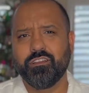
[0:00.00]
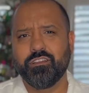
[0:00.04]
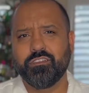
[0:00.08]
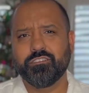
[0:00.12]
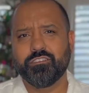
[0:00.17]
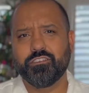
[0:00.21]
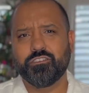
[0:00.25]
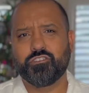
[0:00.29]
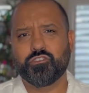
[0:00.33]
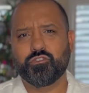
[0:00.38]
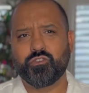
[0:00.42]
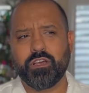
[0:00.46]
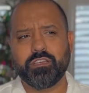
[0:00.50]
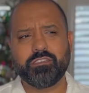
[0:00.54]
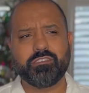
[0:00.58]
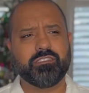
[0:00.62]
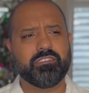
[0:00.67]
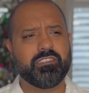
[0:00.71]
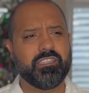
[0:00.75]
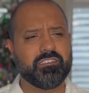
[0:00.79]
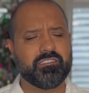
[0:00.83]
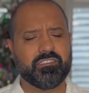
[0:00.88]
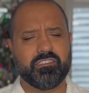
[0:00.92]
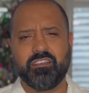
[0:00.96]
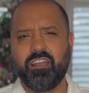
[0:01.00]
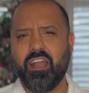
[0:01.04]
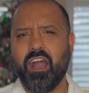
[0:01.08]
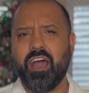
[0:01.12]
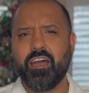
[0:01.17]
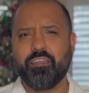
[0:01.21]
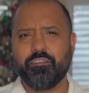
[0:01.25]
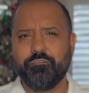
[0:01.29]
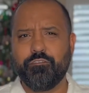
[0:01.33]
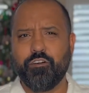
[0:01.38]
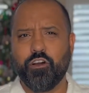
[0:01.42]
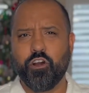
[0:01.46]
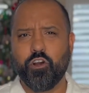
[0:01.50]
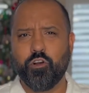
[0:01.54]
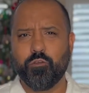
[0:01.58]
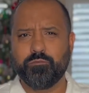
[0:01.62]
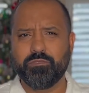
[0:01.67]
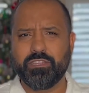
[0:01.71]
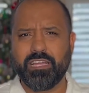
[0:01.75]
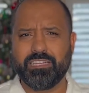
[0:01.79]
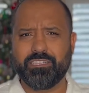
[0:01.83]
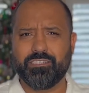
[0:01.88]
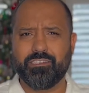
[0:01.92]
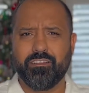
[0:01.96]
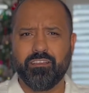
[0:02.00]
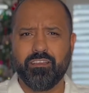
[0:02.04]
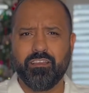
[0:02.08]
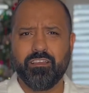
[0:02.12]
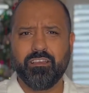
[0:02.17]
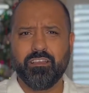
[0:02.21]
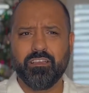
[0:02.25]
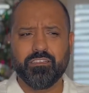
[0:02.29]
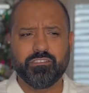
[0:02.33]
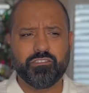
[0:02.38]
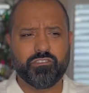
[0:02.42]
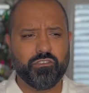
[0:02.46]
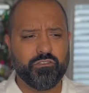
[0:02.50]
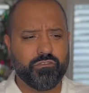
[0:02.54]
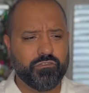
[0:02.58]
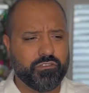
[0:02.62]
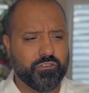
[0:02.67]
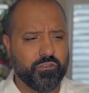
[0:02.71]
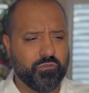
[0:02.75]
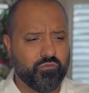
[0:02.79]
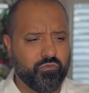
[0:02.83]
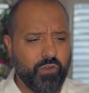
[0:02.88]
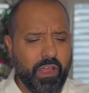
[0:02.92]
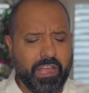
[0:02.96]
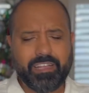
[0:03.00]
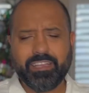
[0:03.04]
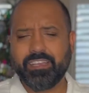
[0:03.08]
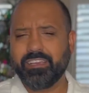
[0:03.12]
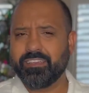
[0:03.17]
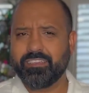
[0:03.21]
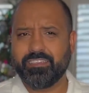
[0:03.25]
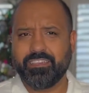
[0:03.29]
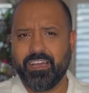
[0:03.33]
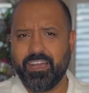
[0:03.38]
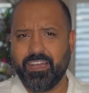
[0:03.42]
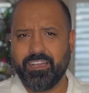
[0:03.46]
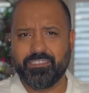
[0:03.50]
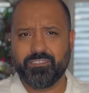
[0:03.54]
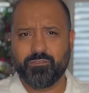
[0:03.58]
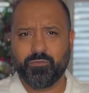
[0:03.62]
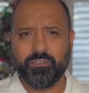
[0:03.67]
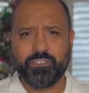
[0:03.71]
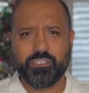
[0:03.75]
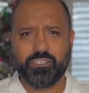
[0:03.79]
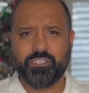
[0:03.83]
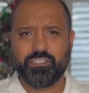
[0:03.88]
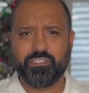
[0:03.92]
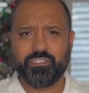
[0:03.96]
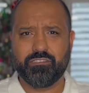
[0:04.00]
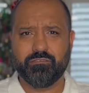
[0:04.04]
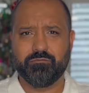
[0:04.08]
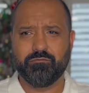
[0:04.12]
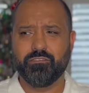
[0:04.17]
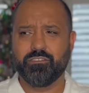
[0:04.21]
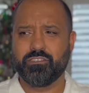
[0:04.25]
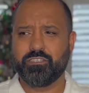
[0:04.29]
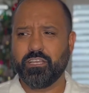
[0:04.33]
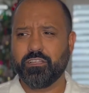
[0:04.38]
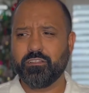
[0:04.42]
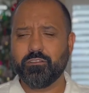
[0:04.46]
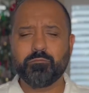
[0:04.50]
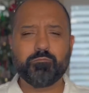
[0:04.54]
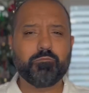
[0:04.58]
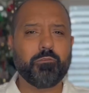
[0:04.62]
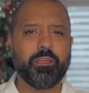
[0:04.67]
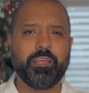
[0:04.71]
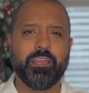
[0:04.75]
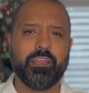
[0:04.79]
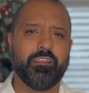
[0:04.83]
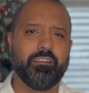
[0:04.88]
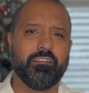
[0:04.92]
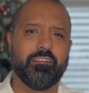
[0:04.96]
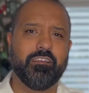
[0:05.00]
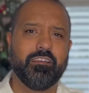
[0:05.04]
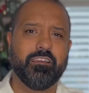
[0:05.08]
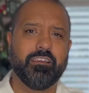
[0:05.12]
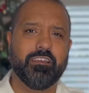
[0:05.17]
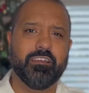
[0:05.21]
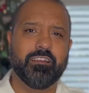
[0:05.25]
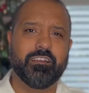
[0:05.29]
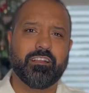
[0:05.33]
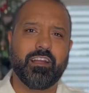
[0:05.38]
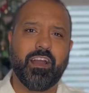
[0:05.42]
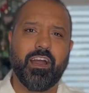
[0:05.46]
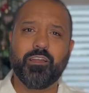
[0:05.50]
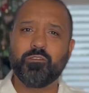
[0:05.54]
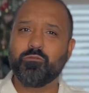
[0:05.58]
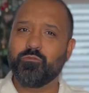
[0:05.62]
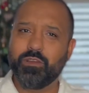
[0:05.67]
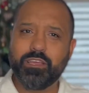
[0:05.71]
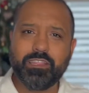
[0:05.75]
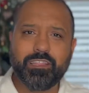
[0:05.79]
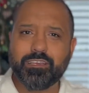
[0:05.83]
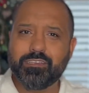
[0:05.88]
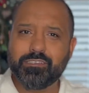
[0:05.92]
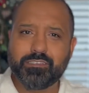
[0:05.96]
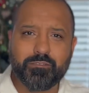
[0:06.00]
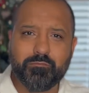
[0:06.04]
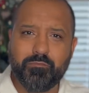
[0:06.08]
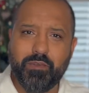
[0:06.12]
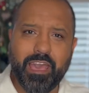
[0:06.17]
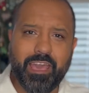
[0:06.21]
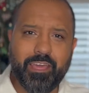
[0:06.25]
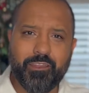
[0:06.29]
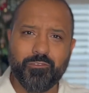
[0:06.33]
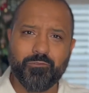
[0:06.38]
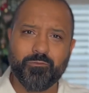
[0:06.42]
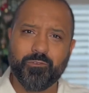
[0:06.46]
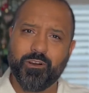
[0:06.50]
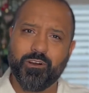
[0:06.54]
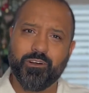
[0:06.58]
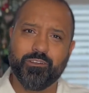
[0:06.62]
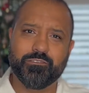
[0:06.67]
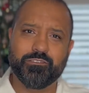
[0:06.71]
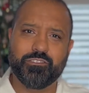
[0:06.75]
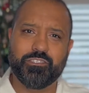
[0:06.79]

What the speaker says: to trust this God of hope, that to recognize, we just celebrated God with us, Emmanuel.